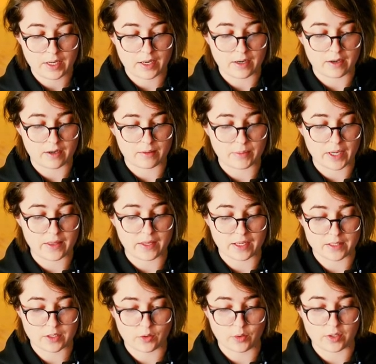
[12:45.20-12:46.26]
Um, and
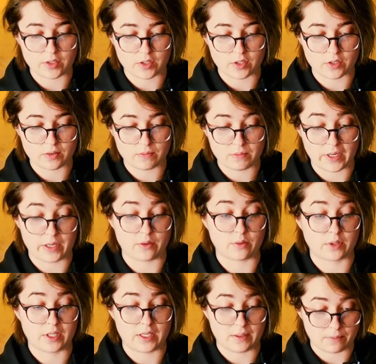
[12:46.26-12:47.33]
that's going to not
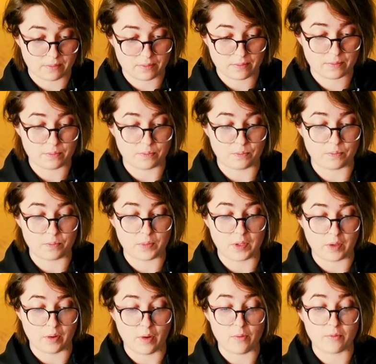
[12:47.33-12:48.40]
only,
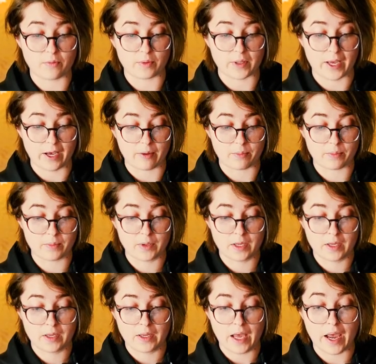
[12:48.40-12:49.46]
you know, hopefully help
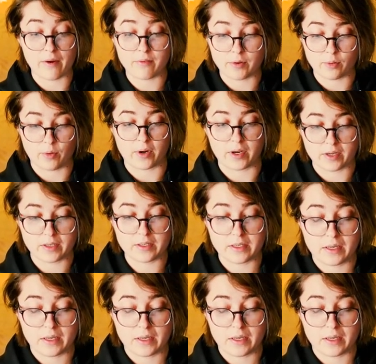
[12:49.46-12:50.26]
everyone,